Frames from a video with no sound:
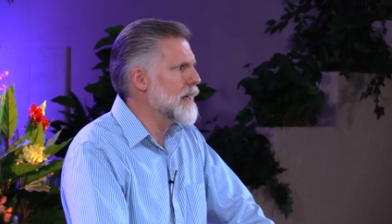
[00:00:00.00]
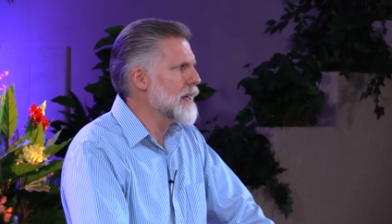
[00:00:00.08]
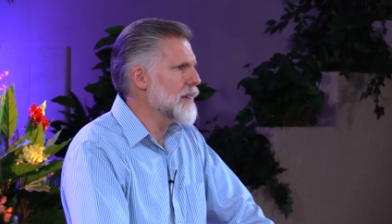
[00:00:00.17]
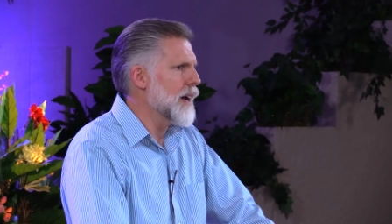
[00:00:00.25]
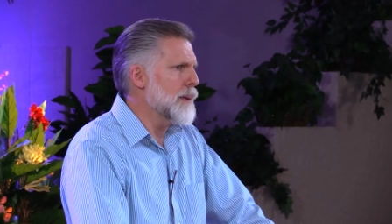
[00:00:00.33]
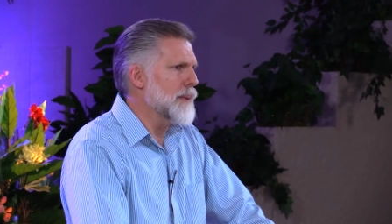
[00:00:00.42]

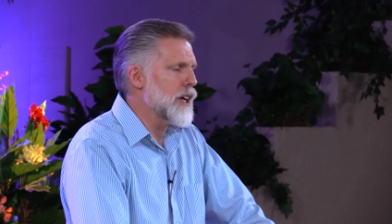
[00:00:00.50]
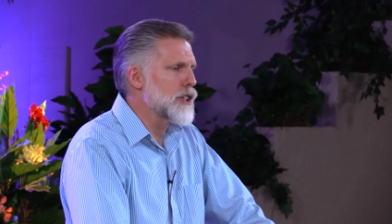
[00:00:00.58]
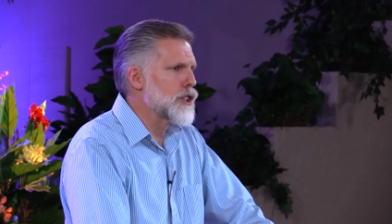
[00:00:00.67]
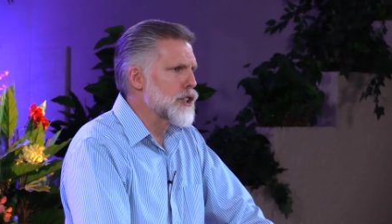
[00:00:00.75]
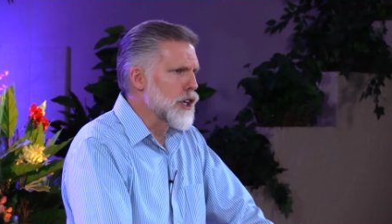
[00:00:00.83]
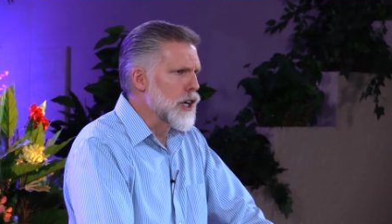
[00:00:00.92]
Now, I'm not
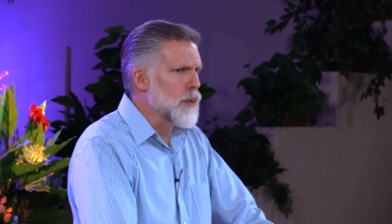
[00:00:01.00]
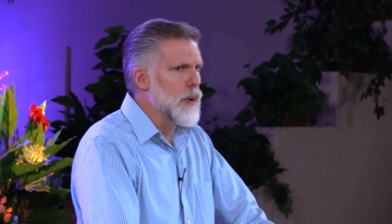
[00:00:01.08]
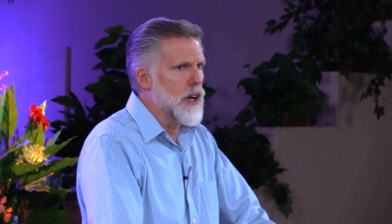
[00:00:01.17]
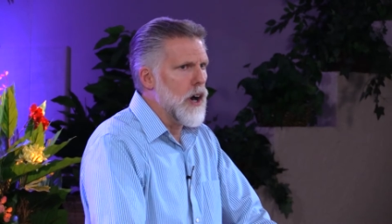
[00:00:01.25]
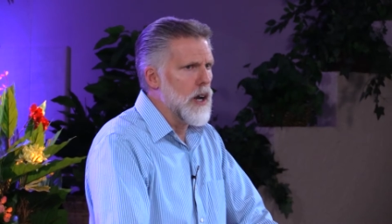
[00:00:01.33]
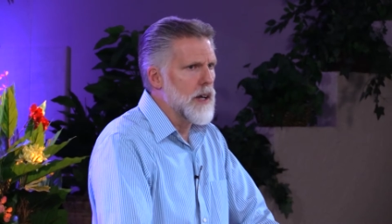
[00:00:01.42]
sure
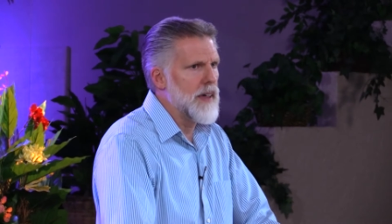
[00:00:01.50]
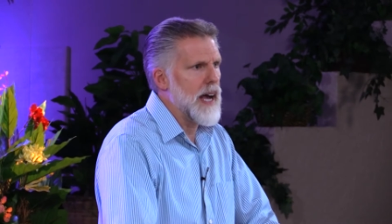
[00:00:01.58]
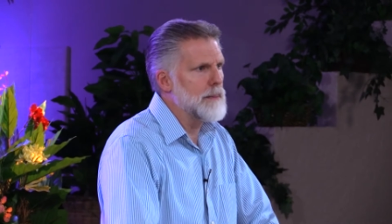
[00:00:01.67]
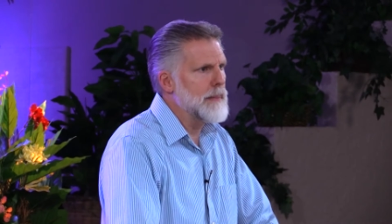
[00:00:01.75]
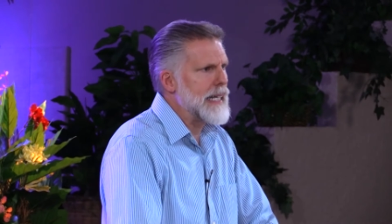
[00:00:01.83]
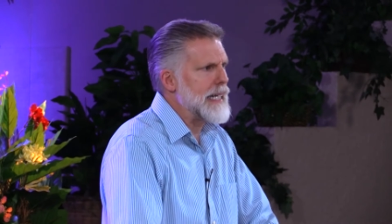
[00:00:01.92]
what all of
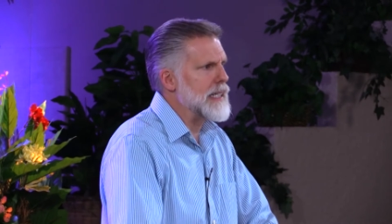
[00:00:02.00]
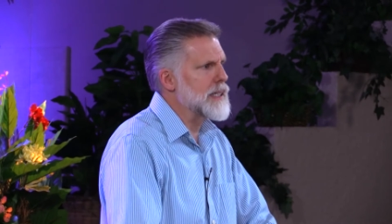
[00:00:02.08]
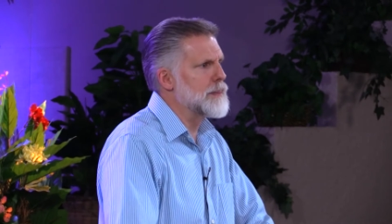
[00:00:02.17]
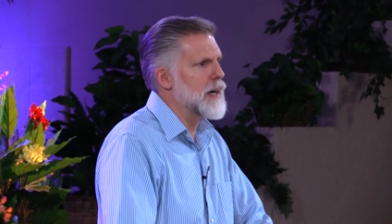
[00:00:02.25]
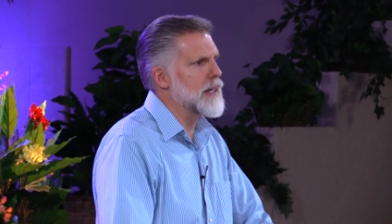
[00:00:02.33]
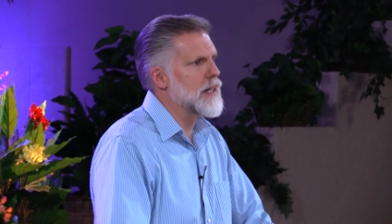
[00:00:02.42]
that means,
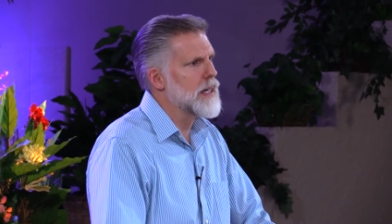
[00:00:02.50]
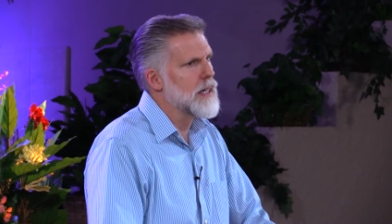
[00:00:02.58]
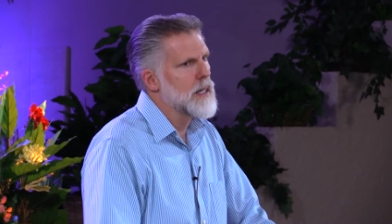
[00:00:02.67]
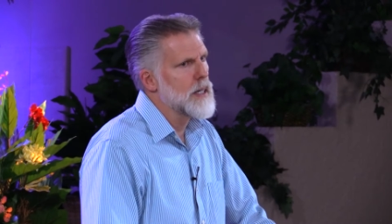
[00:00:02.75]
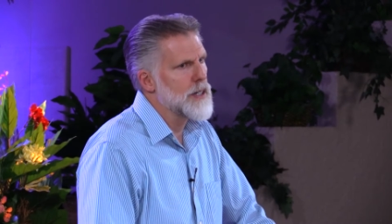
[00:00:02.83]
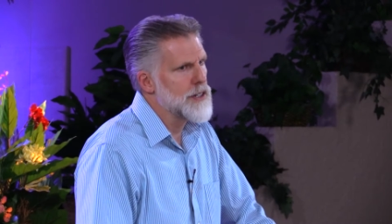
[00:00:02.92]
but
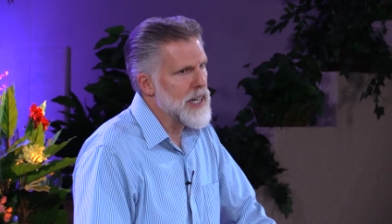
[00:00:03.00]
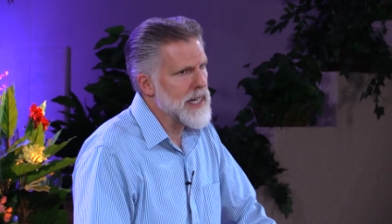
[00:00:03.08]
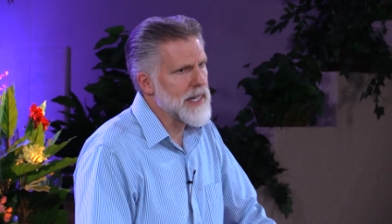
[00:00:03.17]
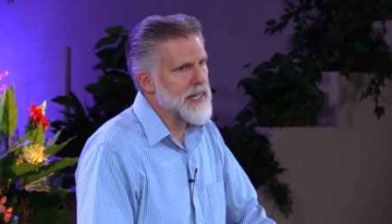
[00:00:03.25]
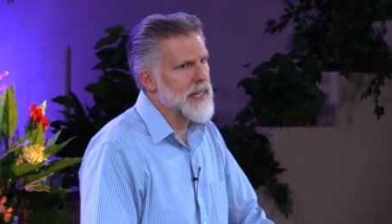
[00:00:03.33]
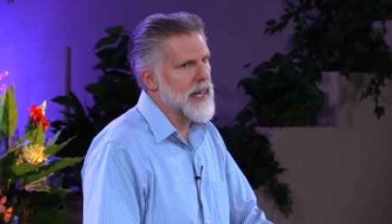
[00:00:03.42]

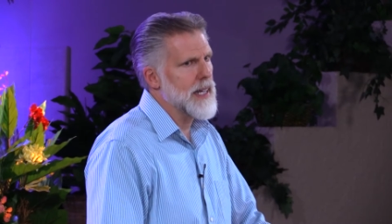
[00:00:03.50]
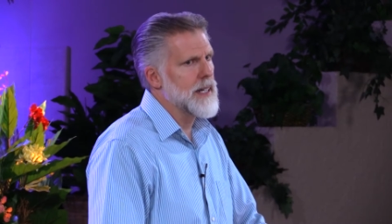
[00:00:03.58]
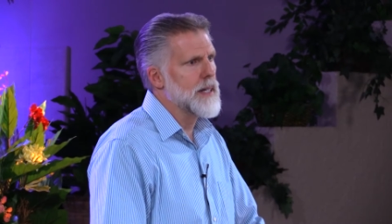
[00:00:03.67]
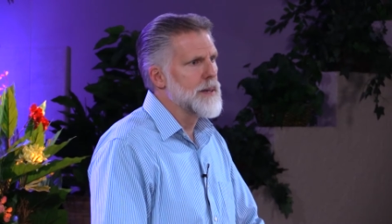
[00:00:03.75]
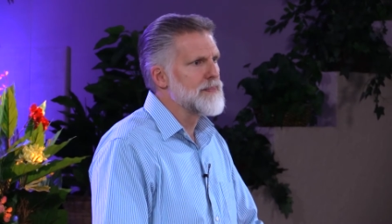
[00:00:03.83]
Jesus said,